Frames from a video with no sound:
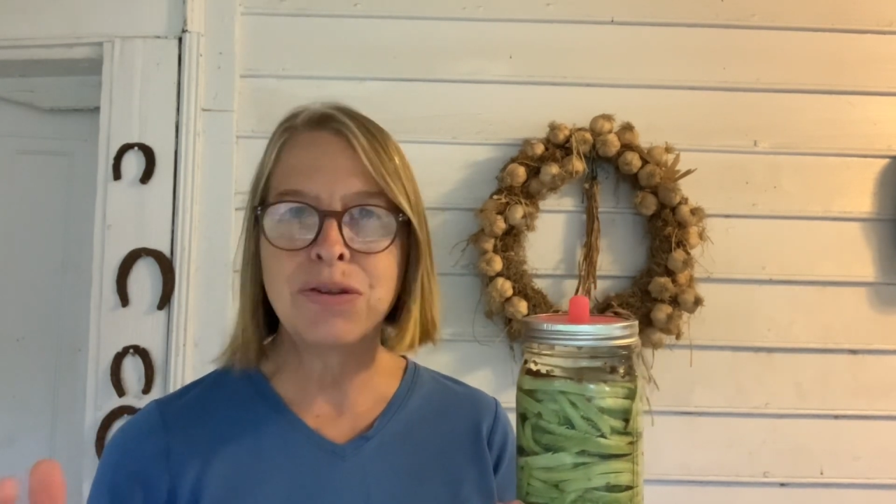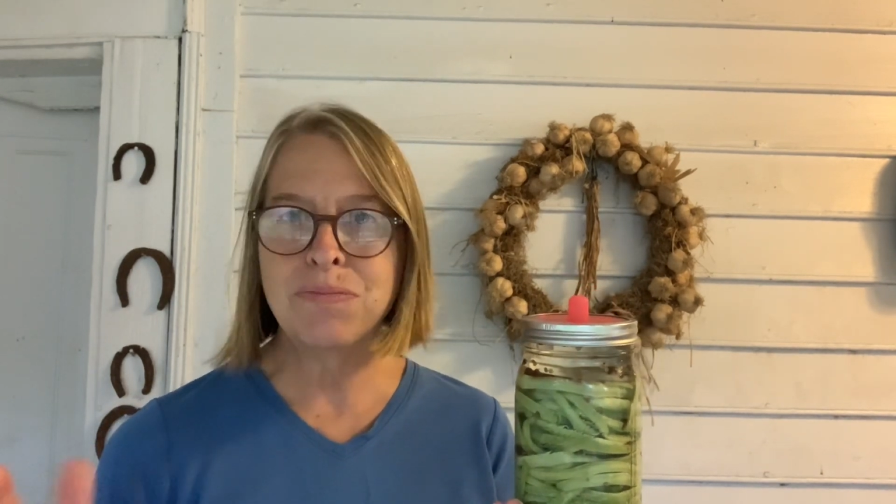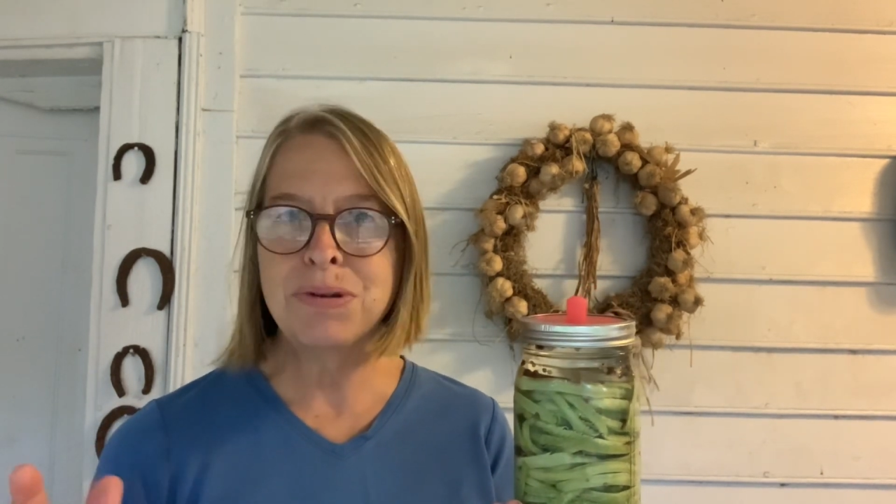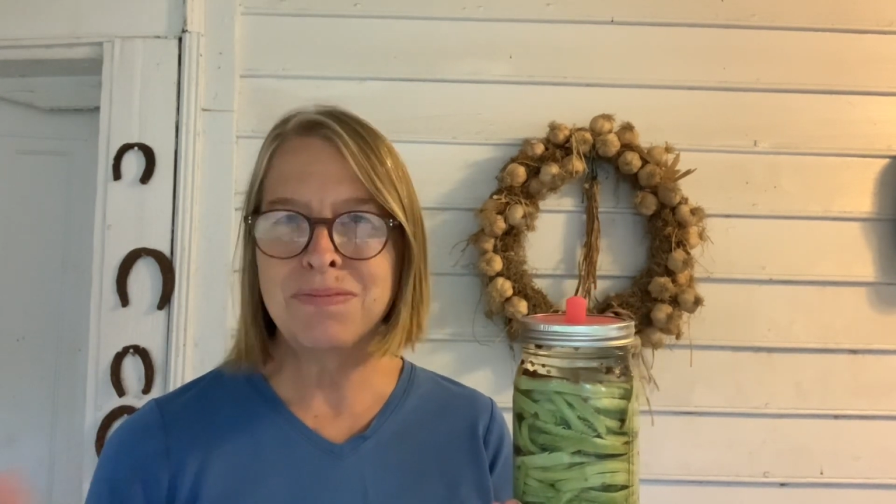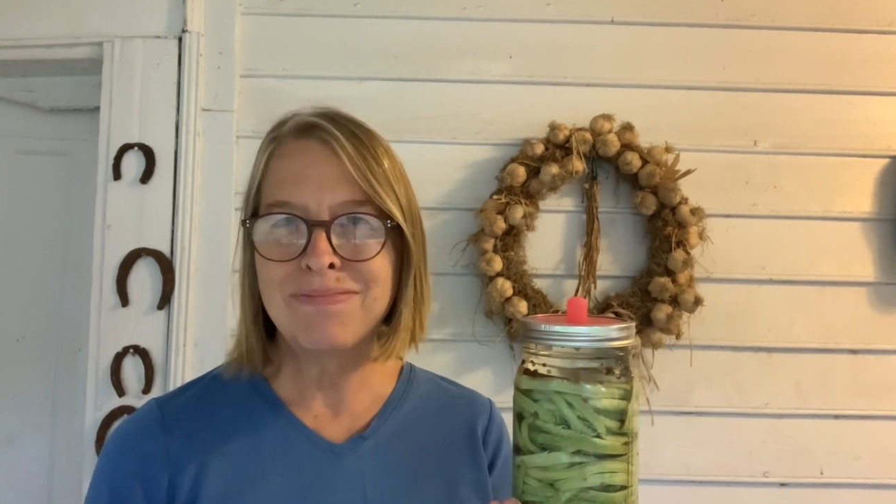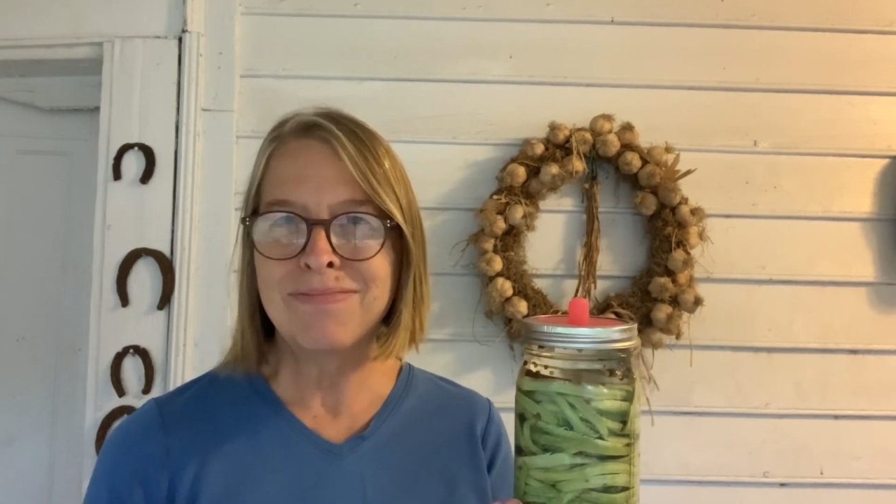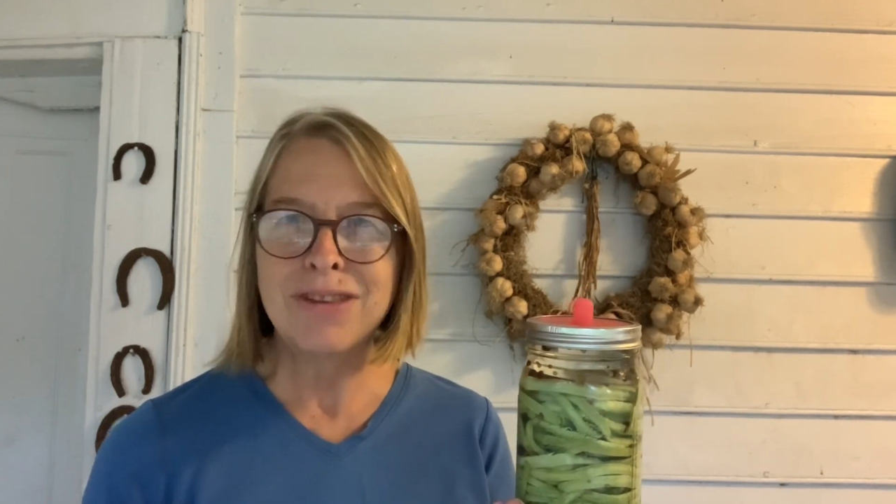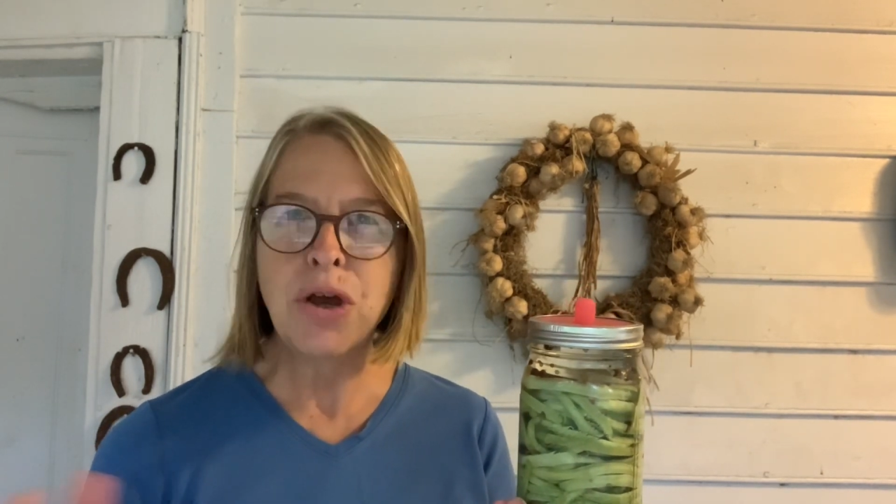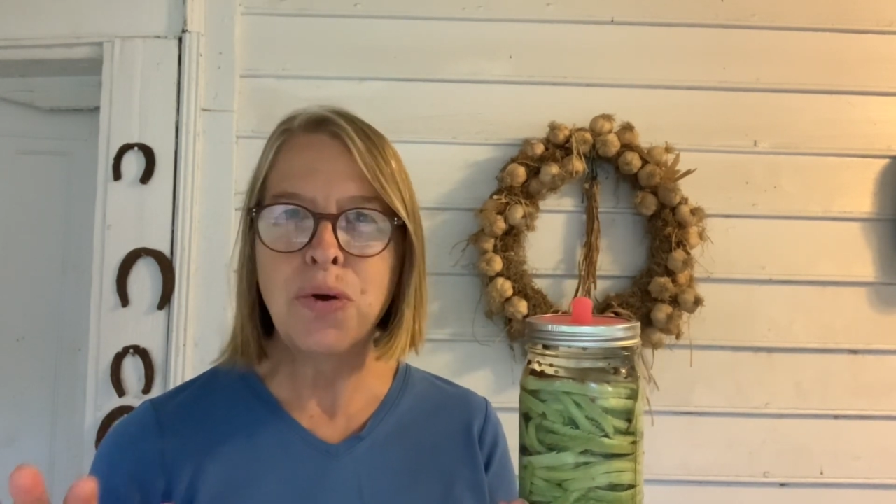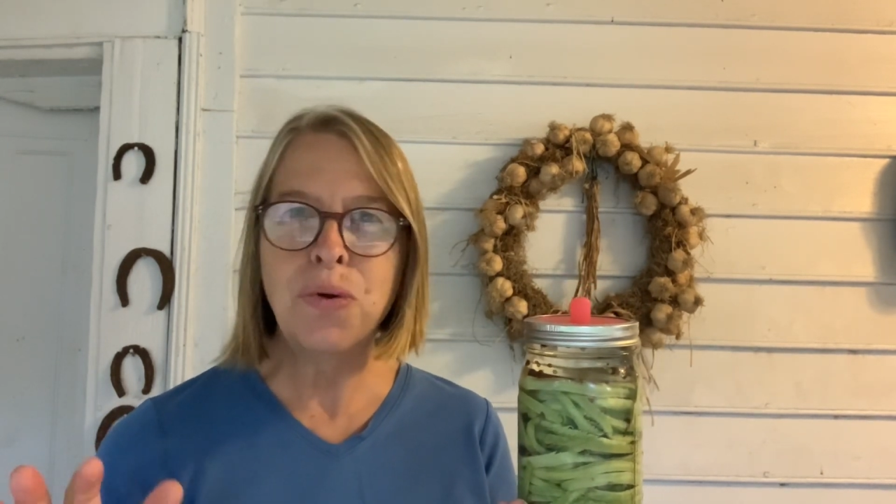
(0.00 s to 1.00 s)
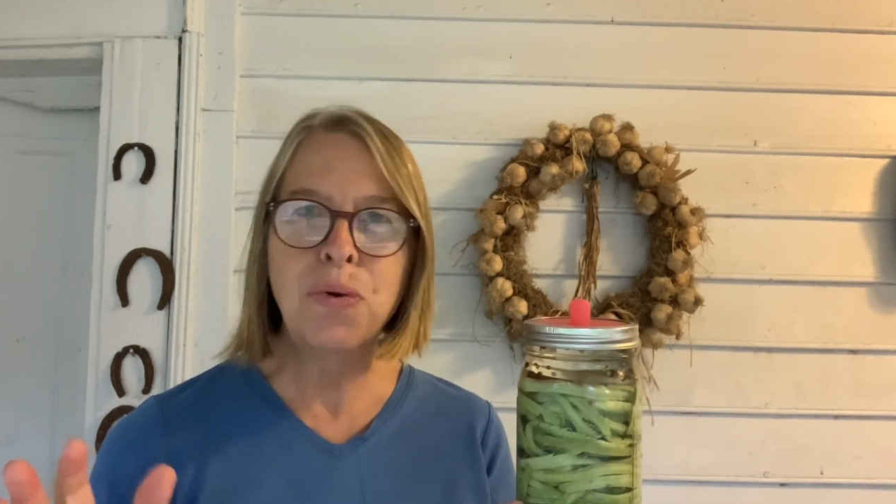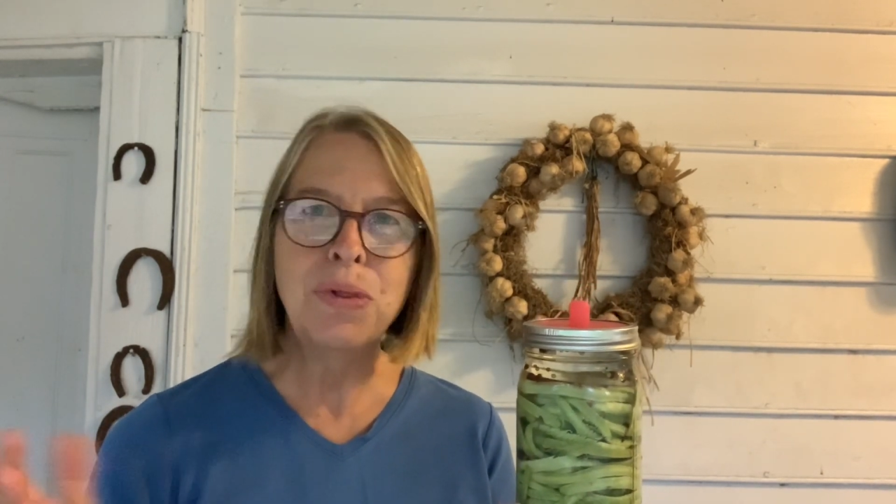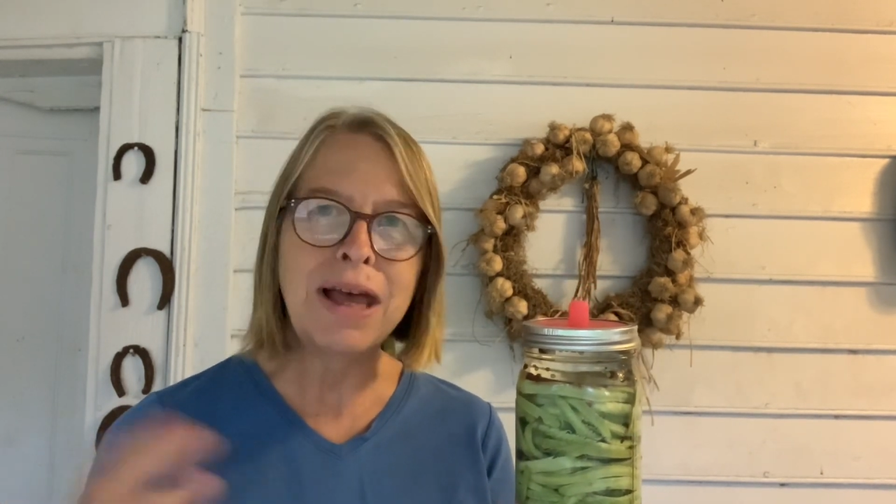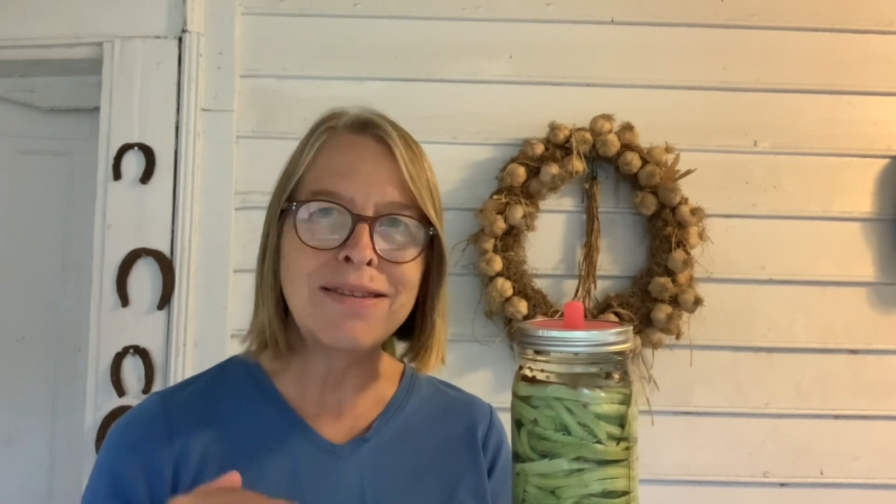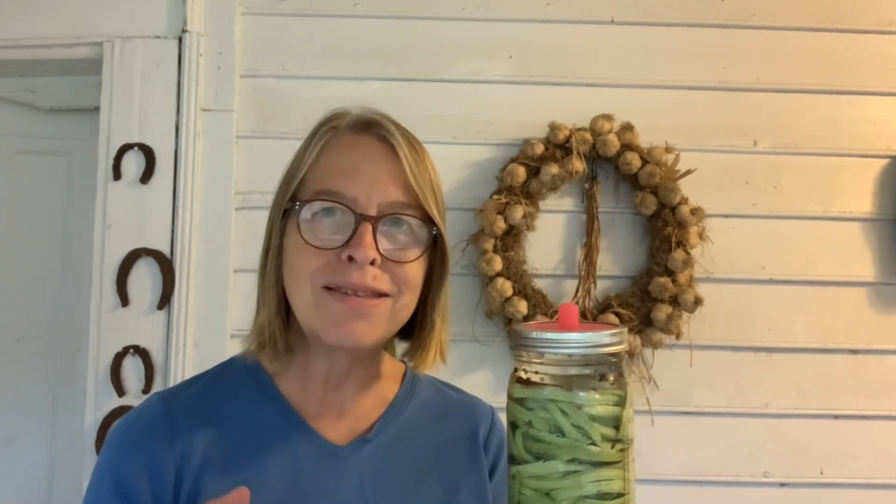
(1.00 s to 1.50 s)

but no less